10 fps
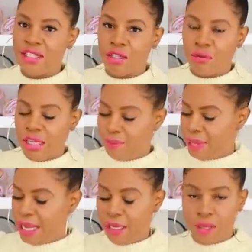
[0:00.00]
It's a great
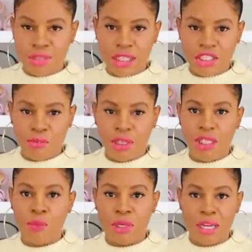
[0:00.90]
bag, obsessed with
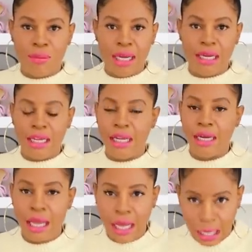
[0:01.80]
it. Would I buy it
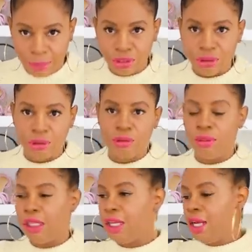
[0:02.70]
again?
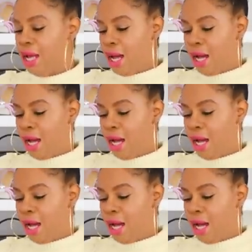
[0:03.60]
Absolutely.